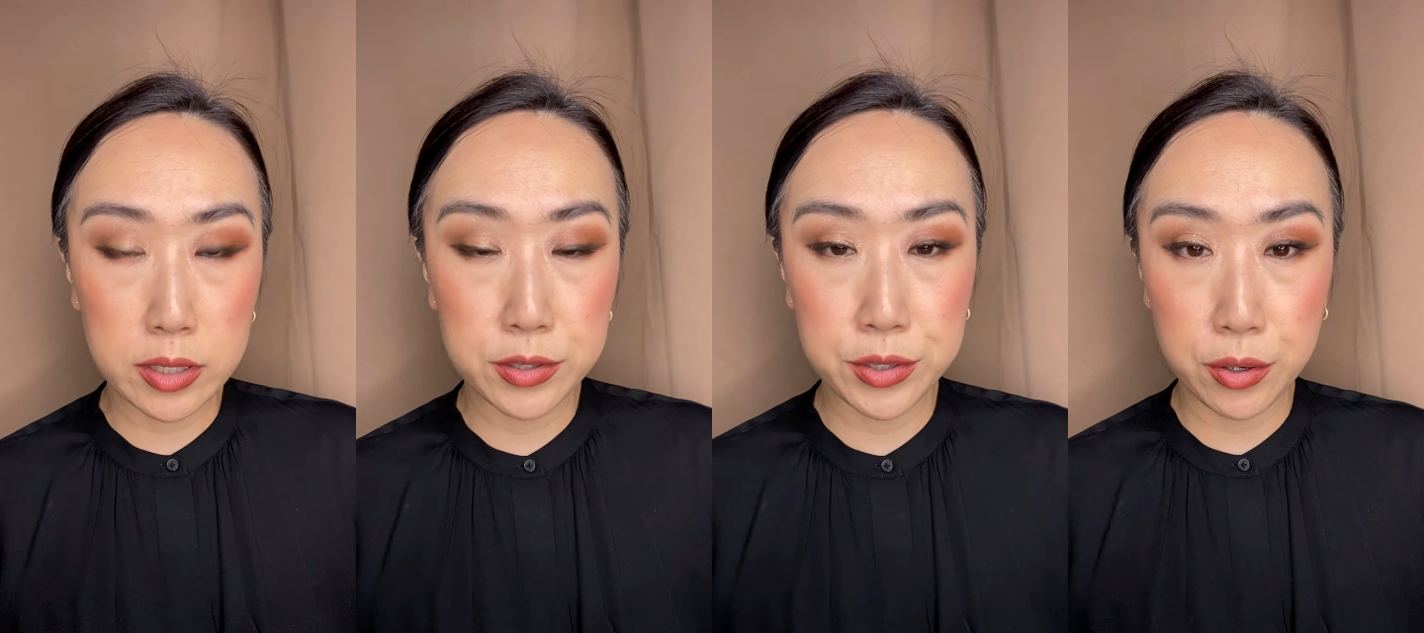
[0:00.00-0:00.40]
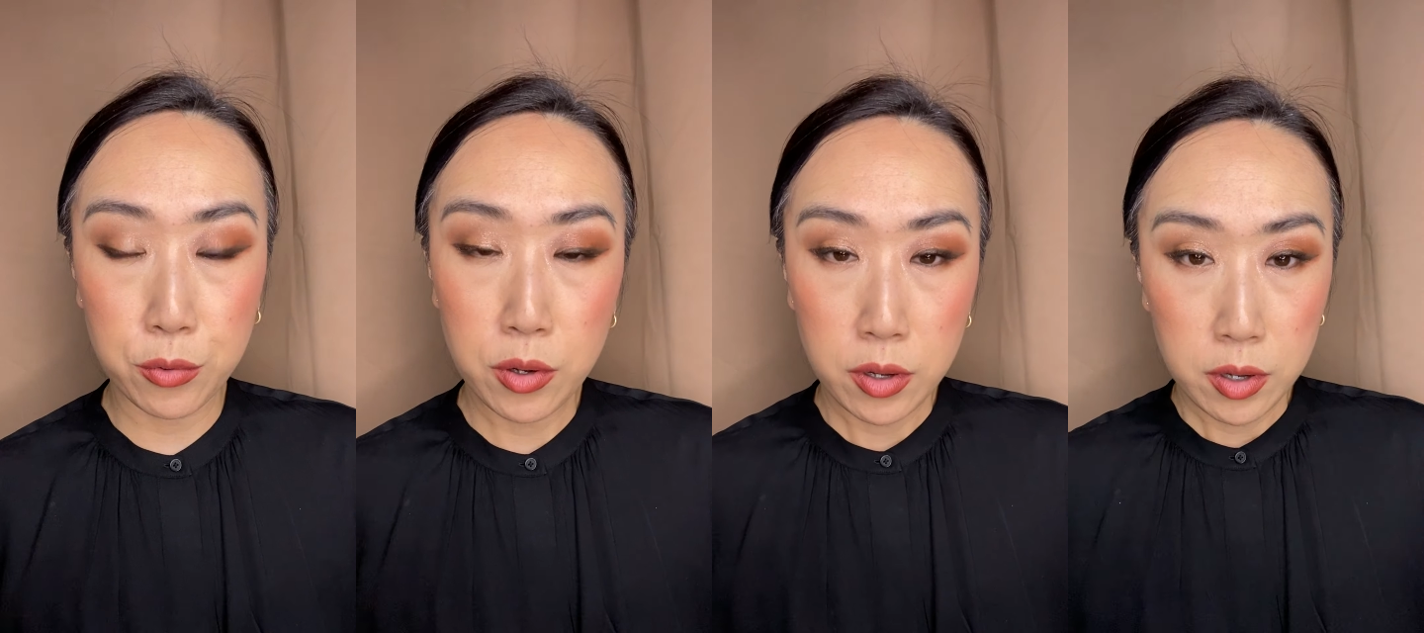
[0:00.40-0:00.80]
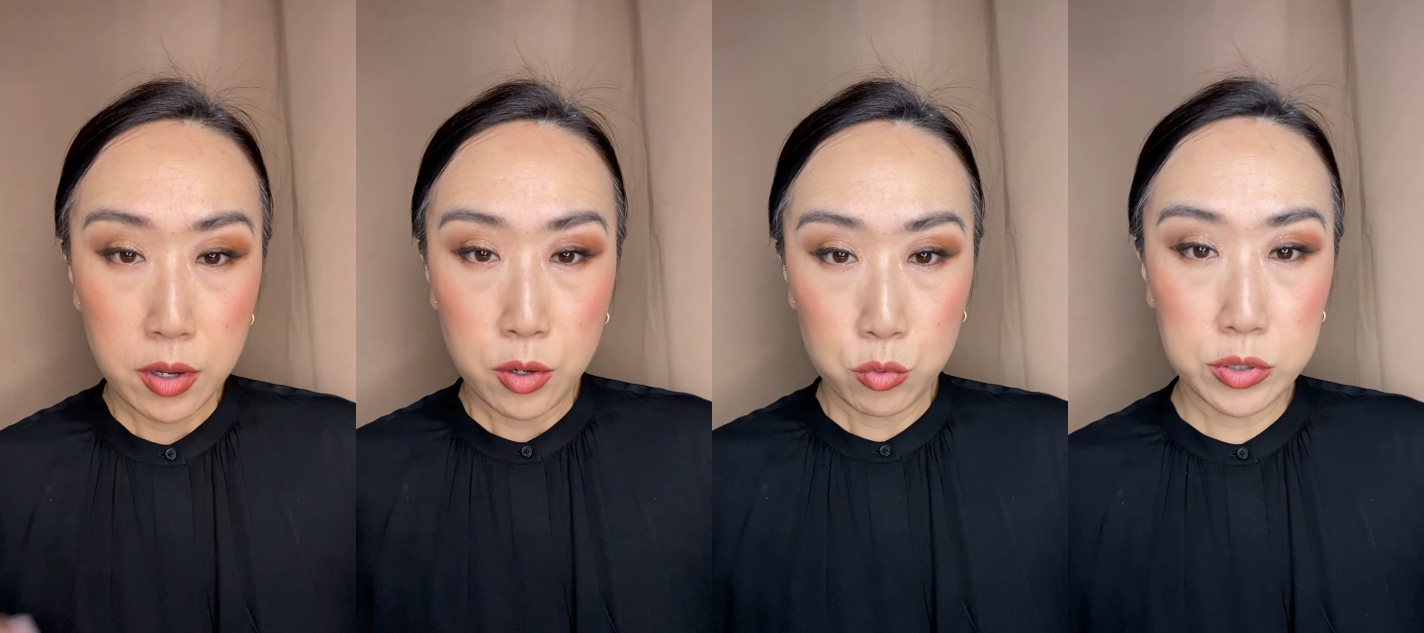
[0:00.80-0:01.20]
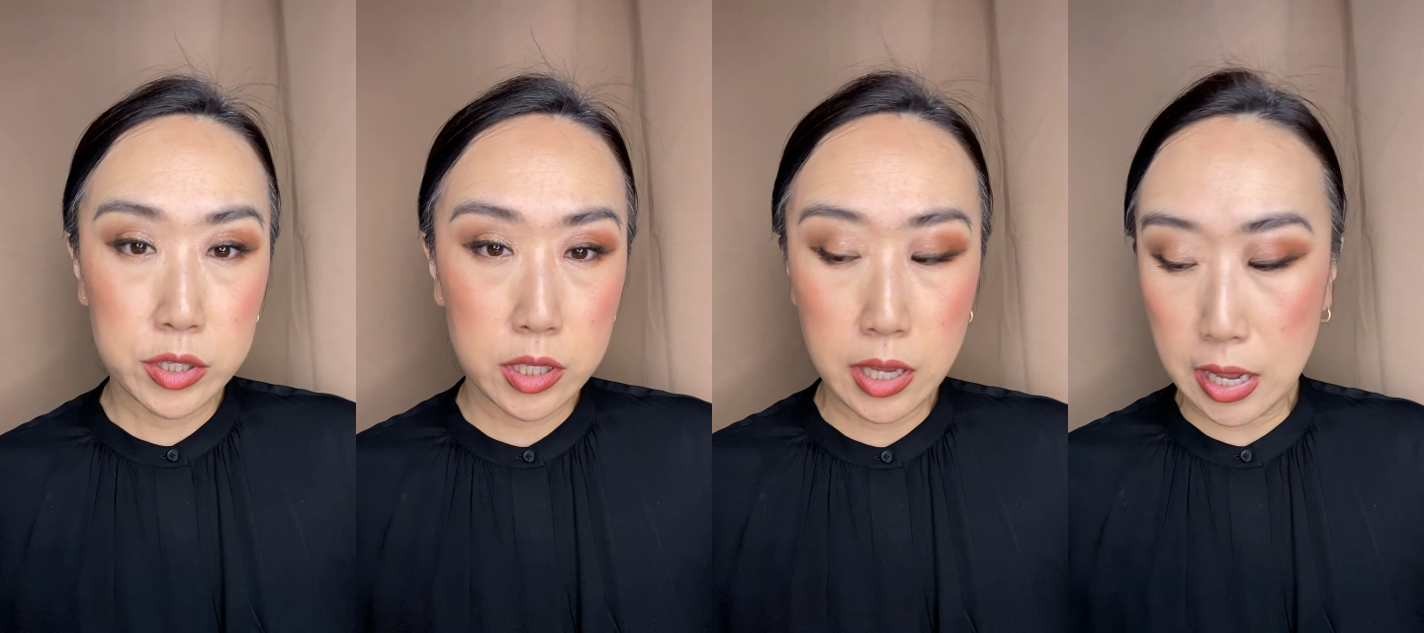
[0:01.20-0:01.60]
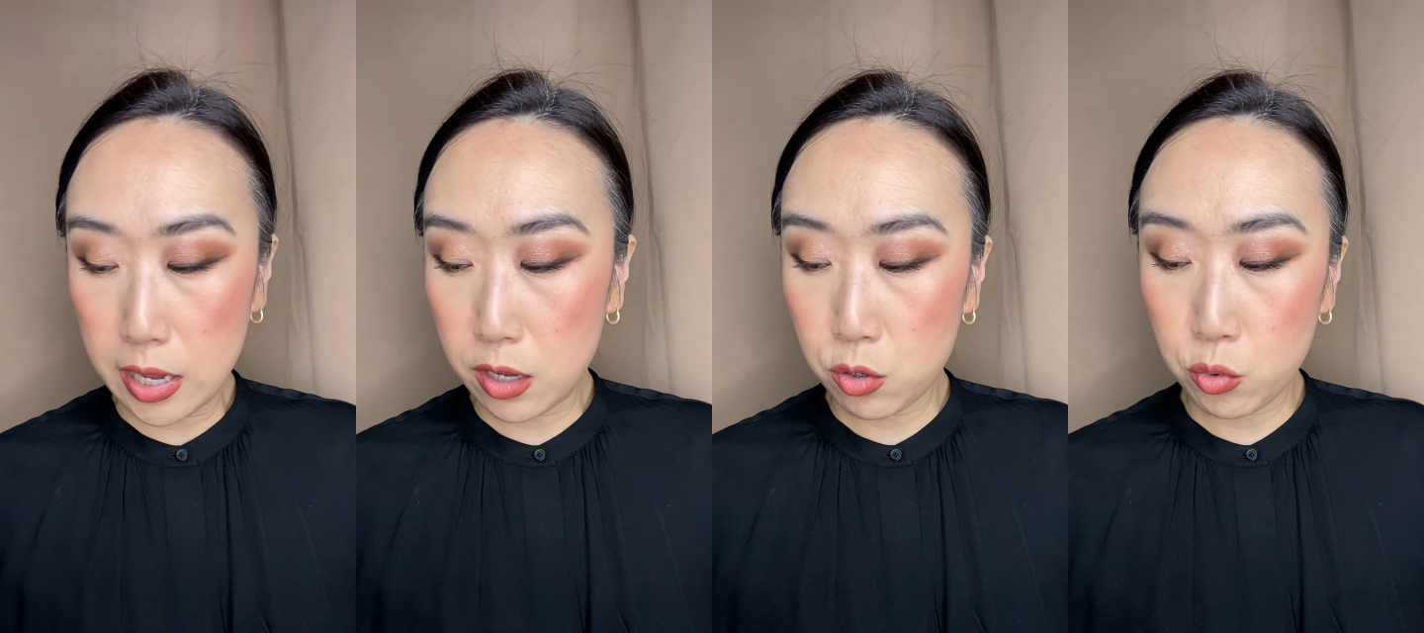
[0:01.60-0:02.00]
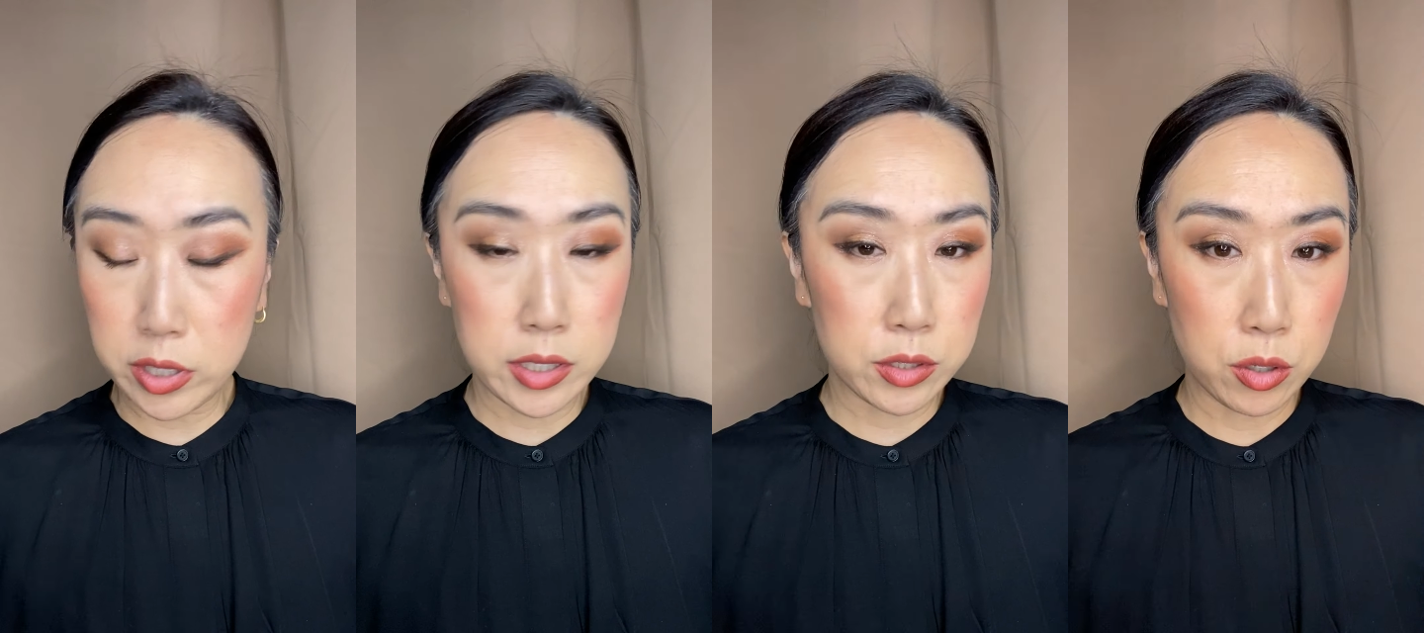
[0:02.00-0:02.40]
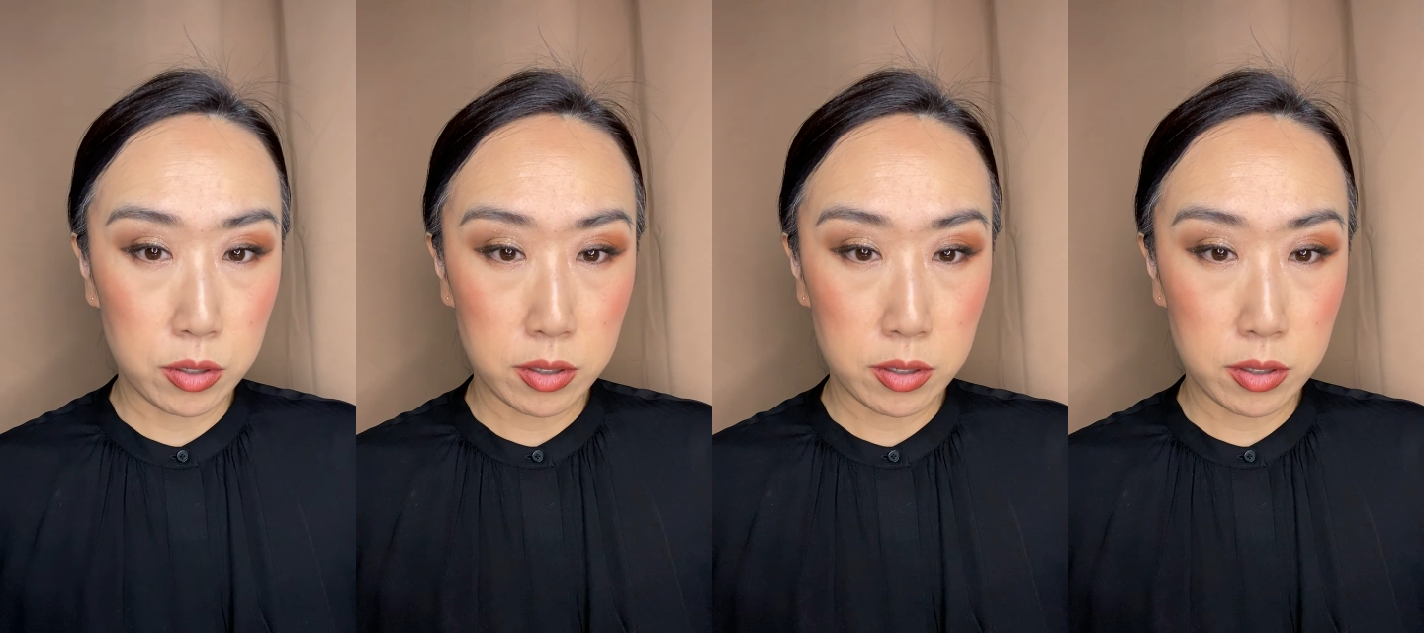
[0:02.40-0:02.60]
so we'll see how it